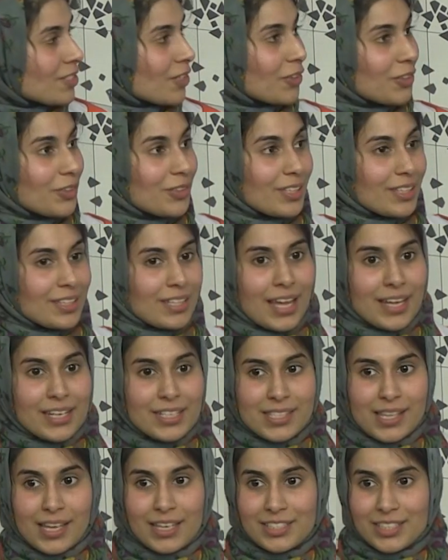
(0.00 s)
So that
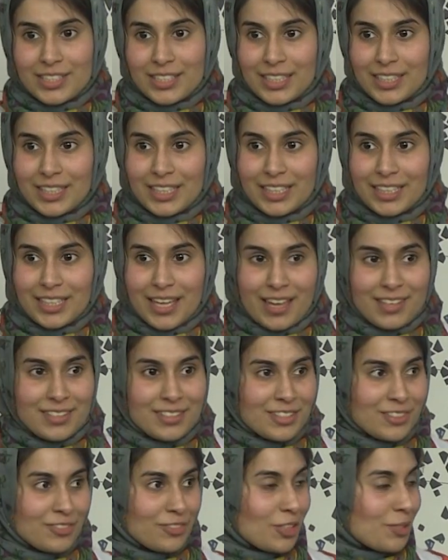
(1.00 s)
is actually the
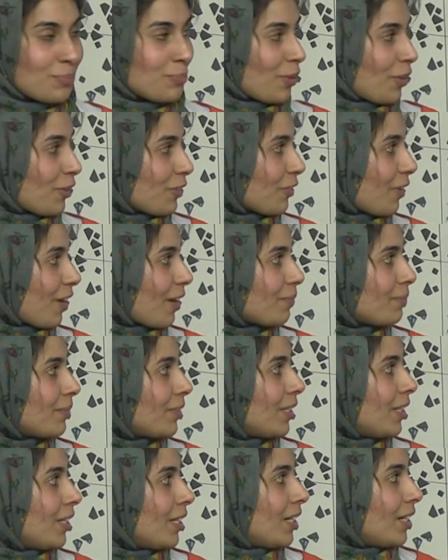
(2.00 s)
end of our
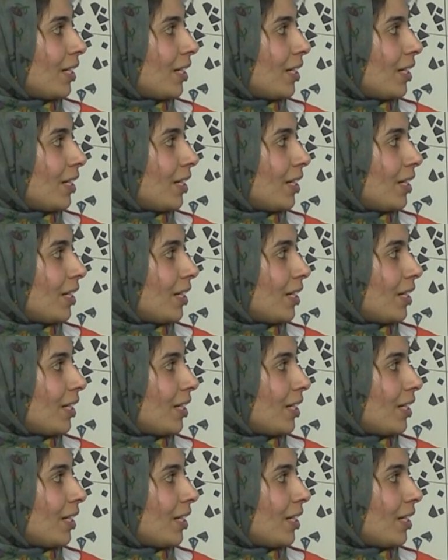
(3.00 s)
program.